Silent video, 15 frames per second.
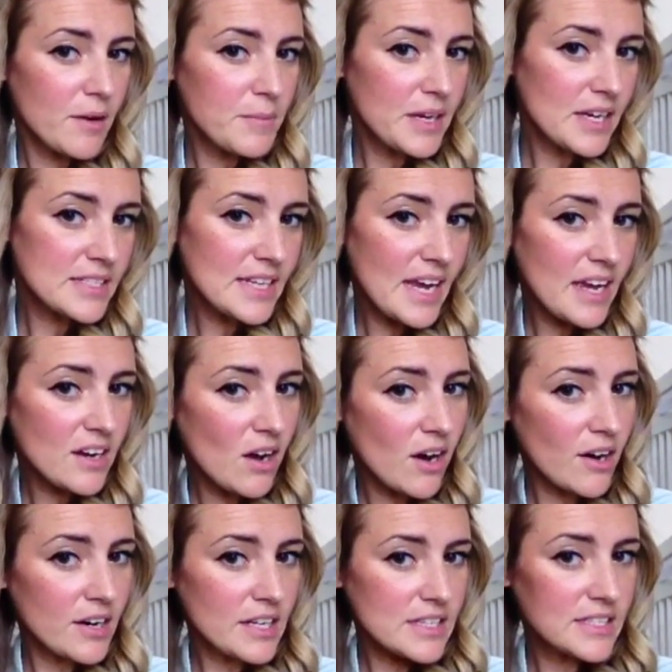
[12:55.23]
because I had
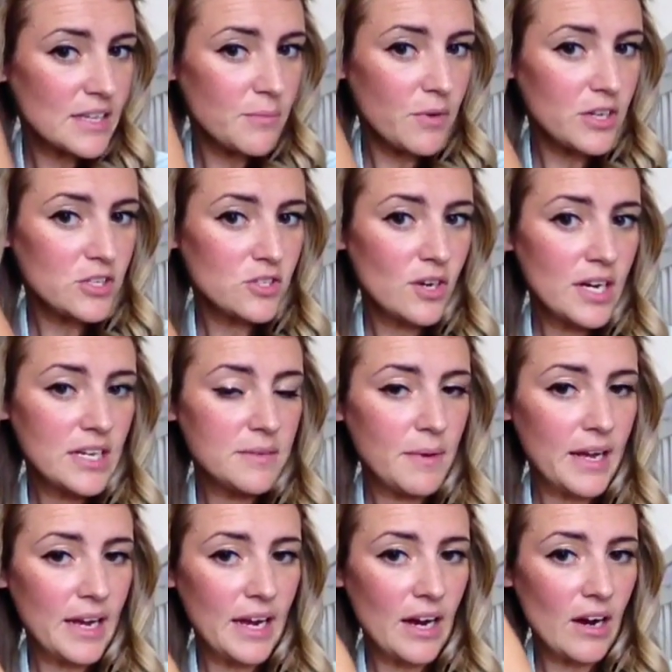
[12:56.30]
already somewhat trained
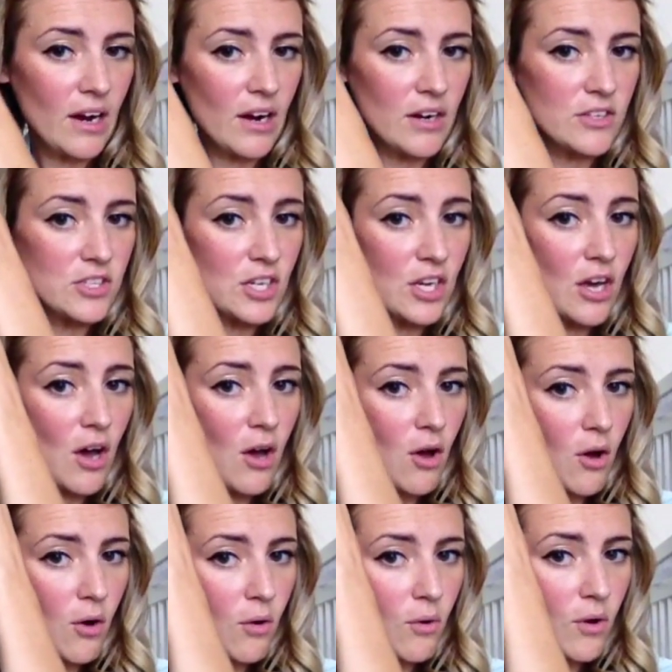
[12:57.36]
my hair to
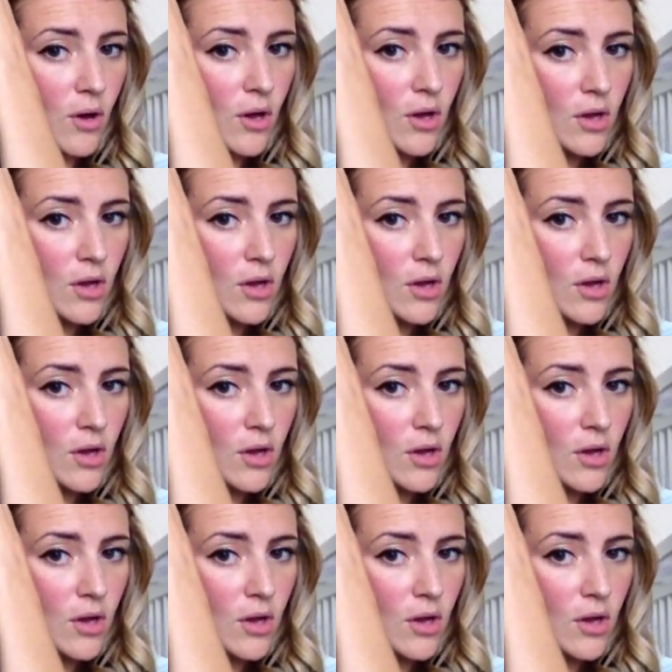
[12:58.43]
go